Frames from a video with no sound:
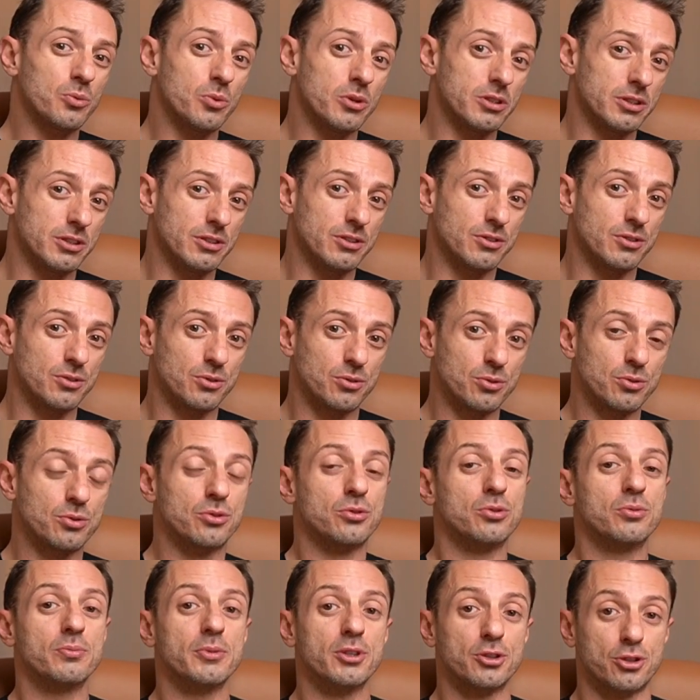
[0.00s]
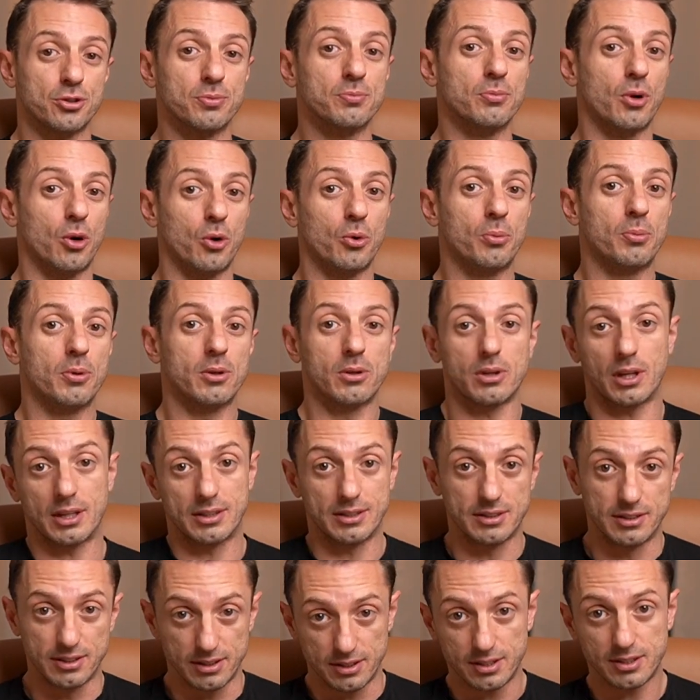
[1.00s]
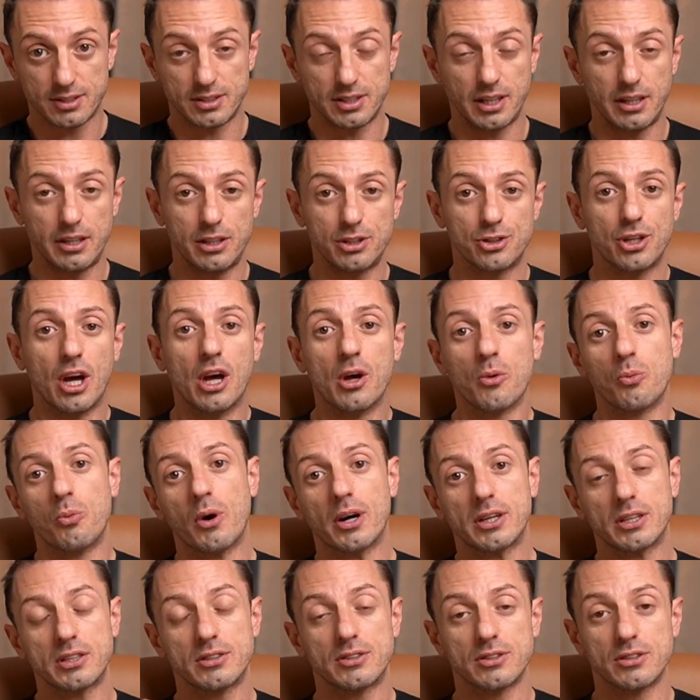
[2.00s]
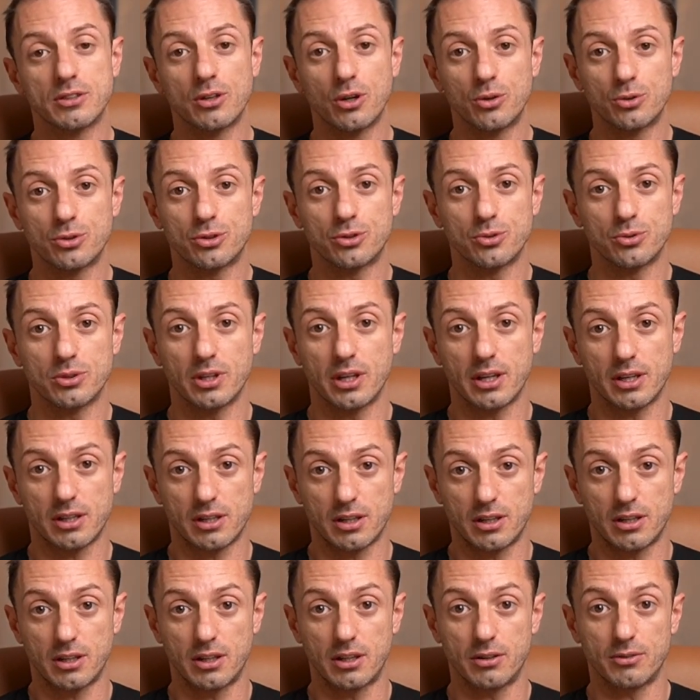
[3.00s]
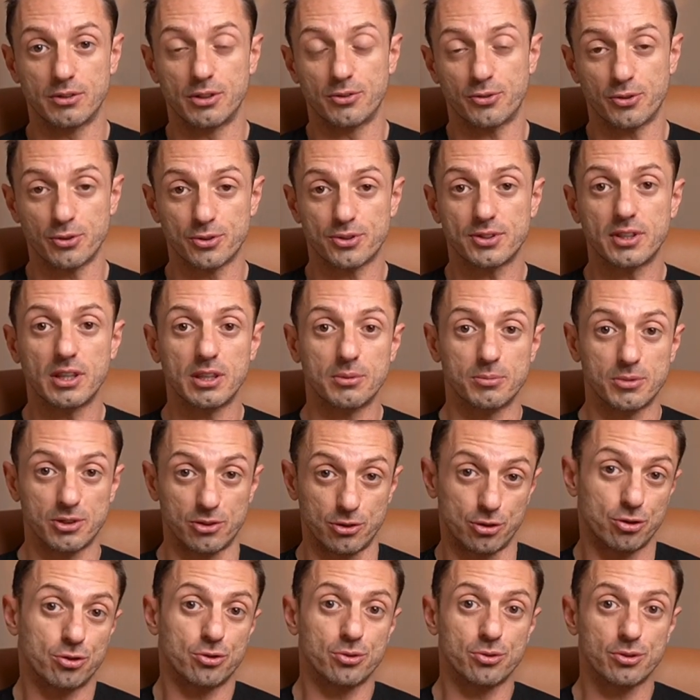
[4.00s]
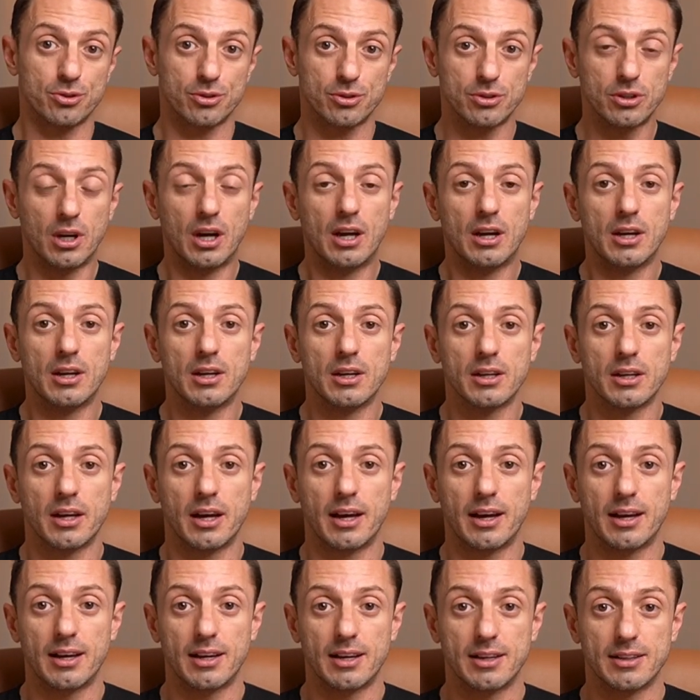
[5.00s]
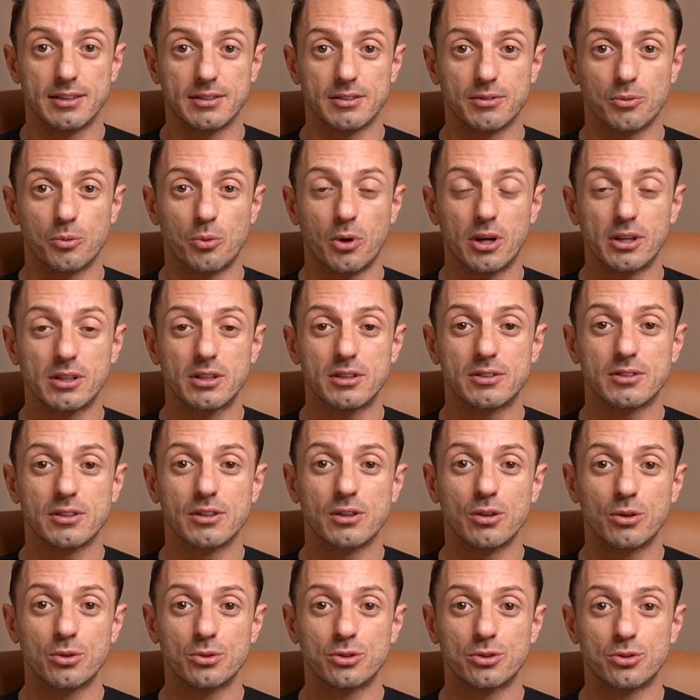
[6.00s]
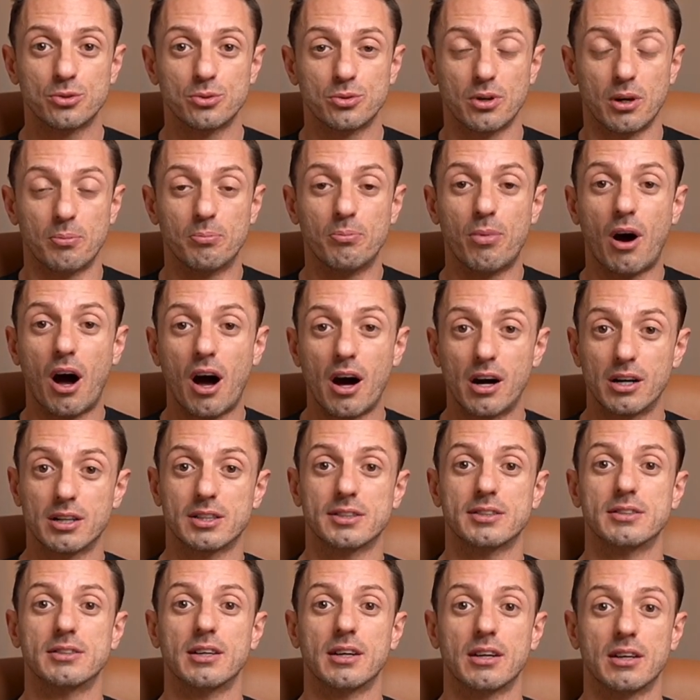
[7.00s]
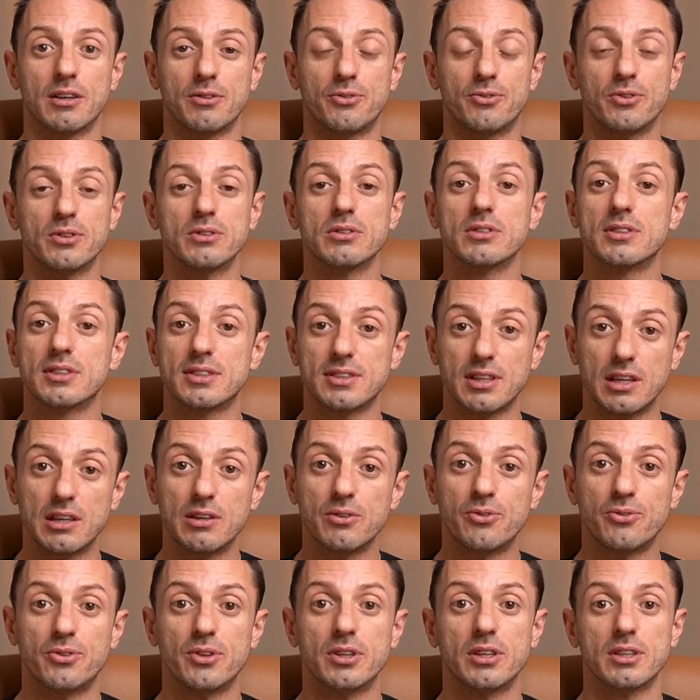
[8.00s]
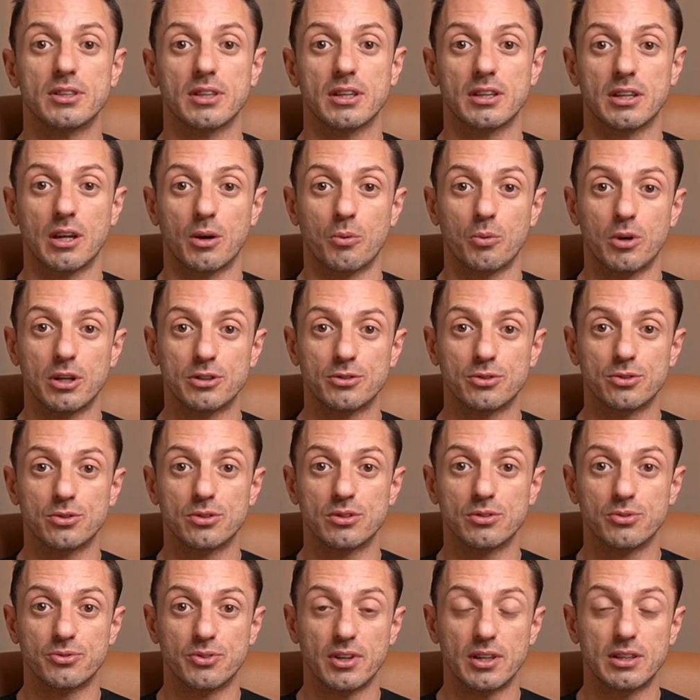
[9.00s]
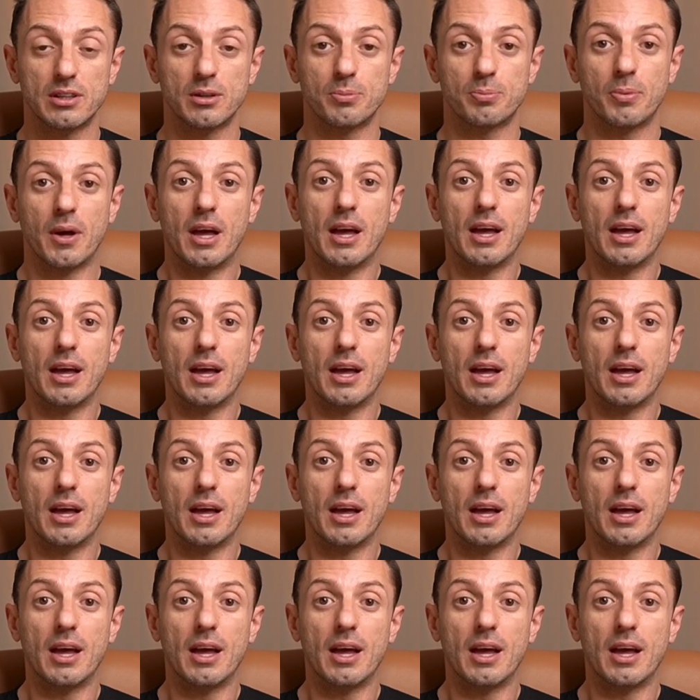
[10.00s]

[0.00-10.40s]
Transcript: wanting to do too much mobile at this stage, wanting to go to like the first game is a shooter, and wanting to go to a box that I feel safe in and I want to develop,